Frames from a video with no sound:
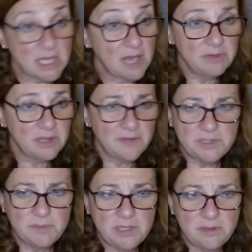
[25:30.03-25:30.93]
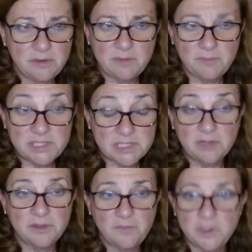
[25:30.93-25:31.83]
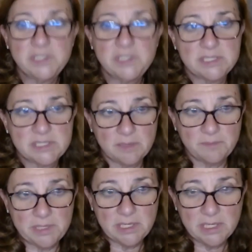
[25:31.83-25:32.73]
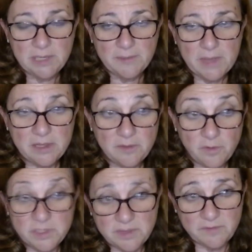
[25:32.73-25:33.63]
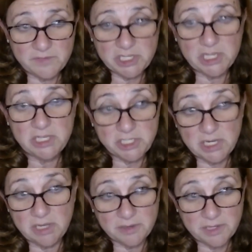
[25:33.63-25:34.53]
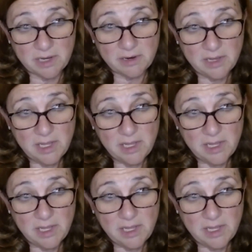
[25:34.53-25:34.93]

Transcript: I would love to be still the voice of this company and the voice of change in healthcare,